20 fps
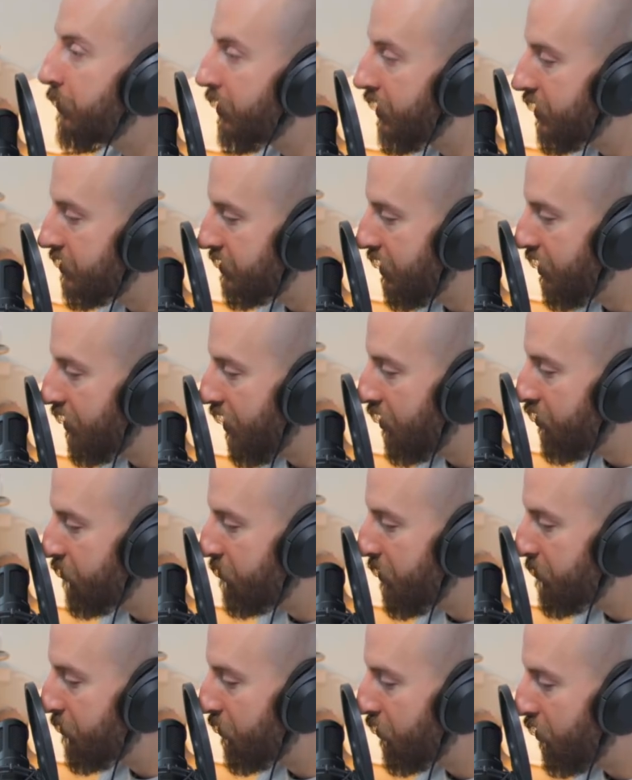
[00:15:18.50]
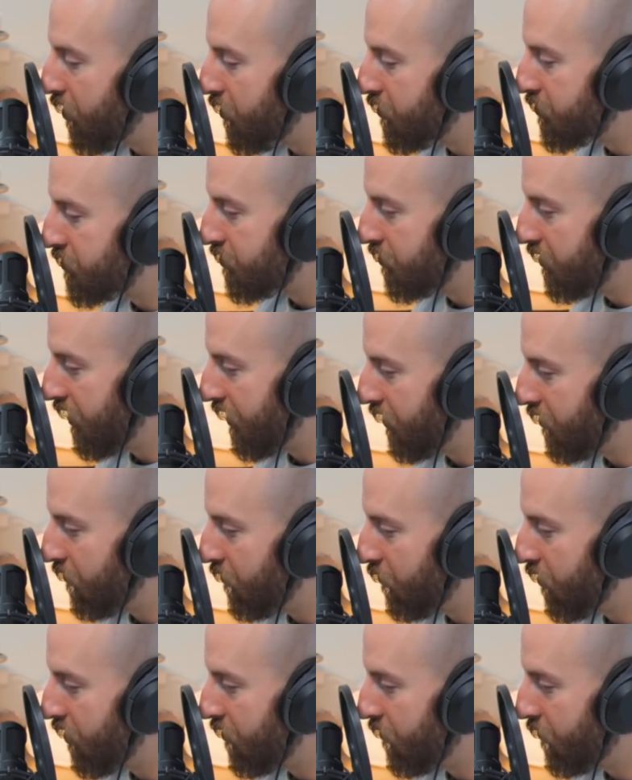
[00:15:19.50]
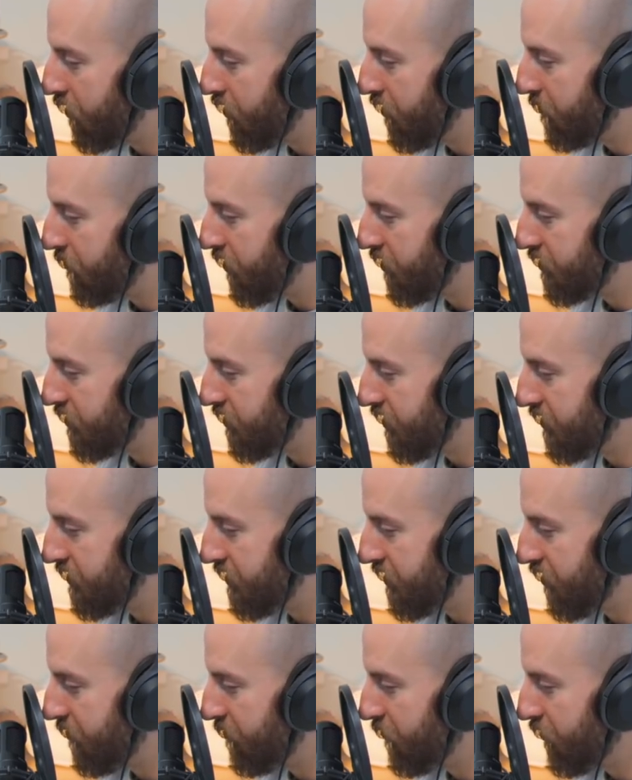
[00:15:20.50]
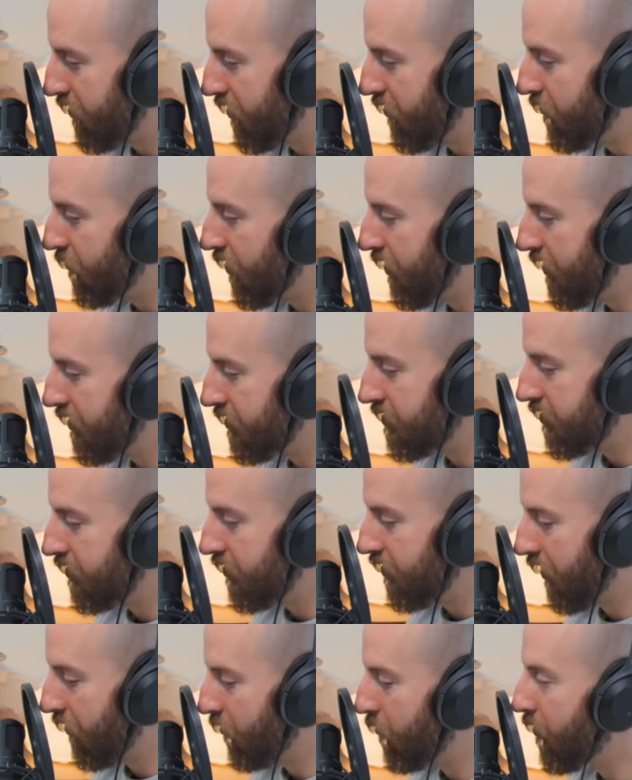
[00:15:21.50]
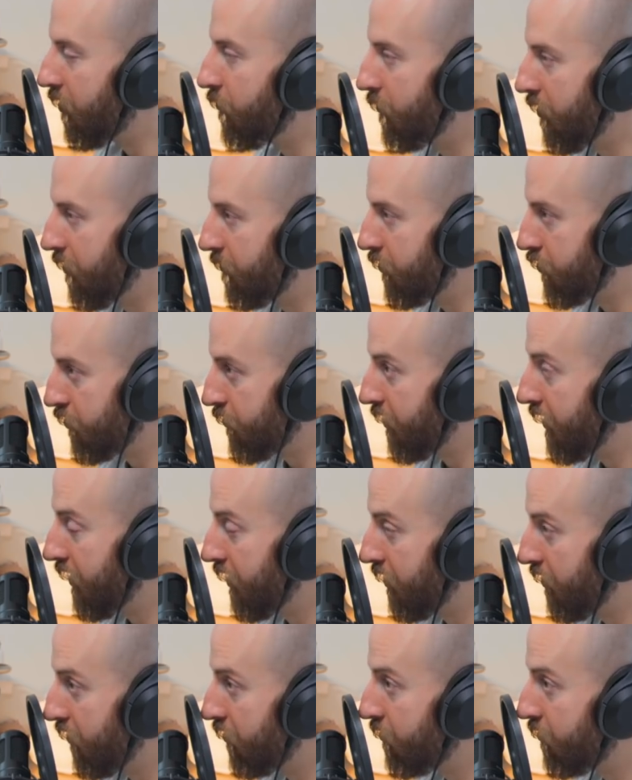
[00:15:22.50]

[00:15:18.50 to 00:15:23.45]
Because I remember also like one of the parts of the ceremony was like when we were drinking the